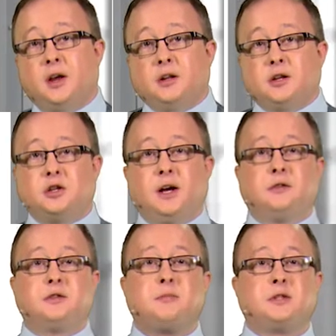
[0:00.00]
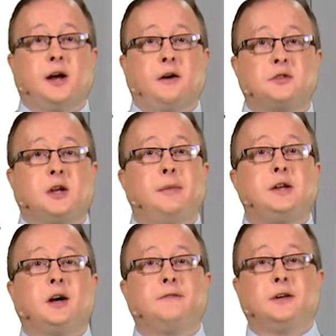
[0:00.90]
the shells themselves can be
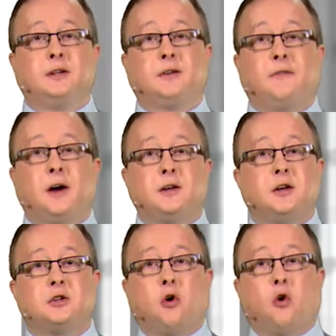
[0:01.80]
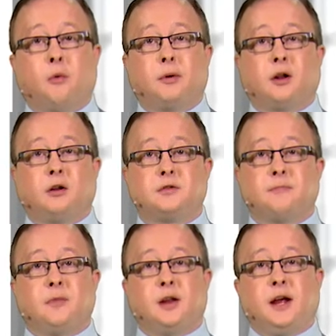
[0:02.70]
divided into orbitals,
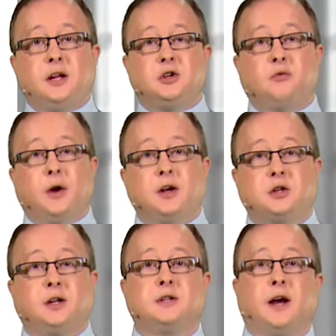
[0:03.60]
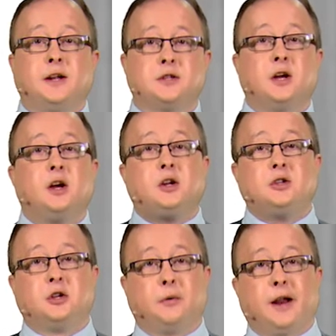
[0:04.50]
each of which contains
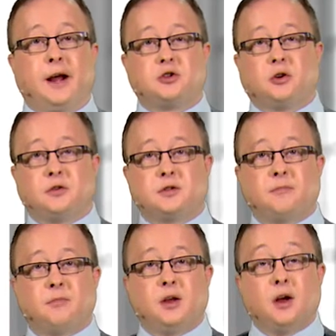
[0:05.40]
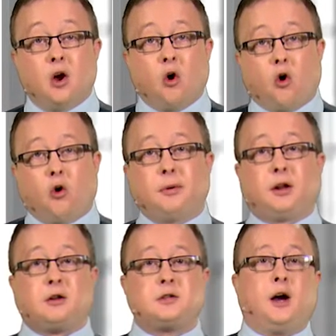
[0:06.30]
two electrons.
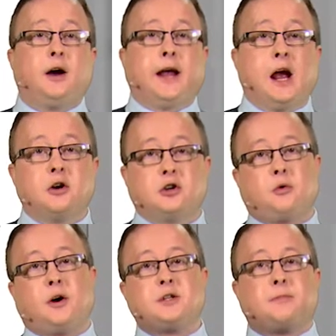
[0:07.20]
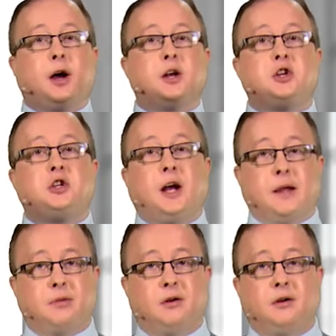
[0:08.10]
Orbitals are characterized by a
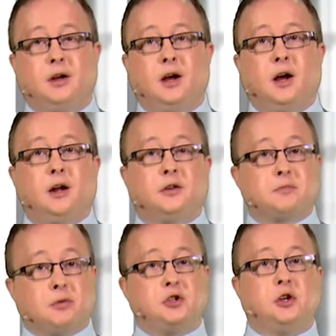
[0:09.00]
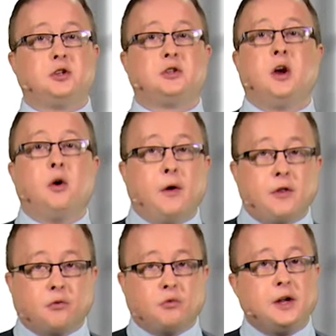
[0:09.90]
shape that's produced when
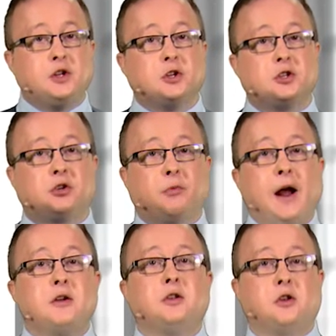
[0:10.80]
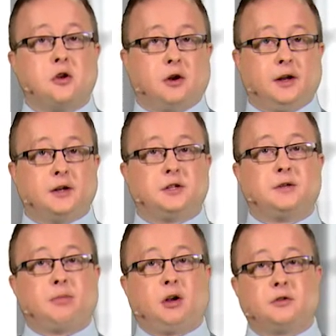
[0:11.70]
the region surrounding the nucleus is
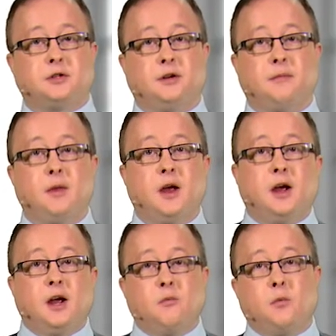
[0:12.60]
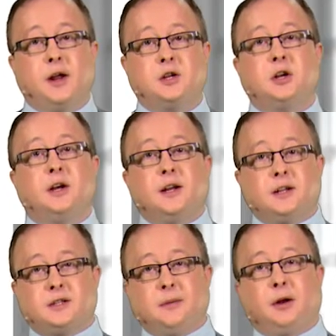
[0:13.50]
plotted, in which it's
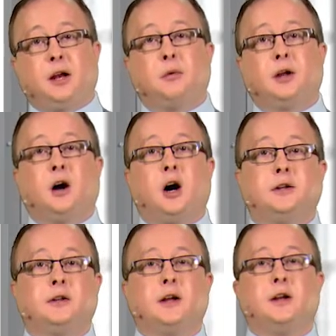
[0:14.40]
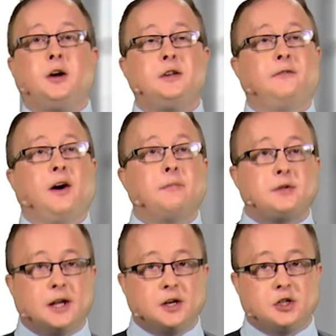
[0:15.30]
typically regarded that a
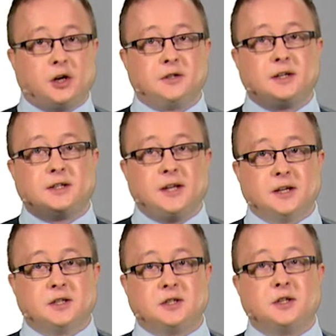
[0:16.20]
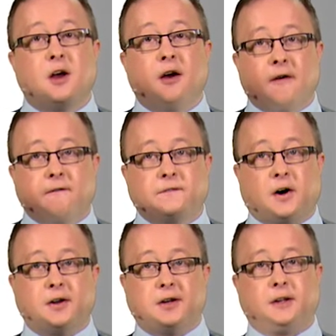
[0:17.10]
95% chance exists of
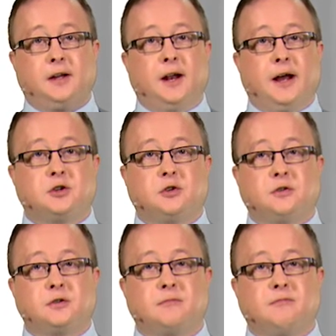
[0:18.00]
finding the electrons.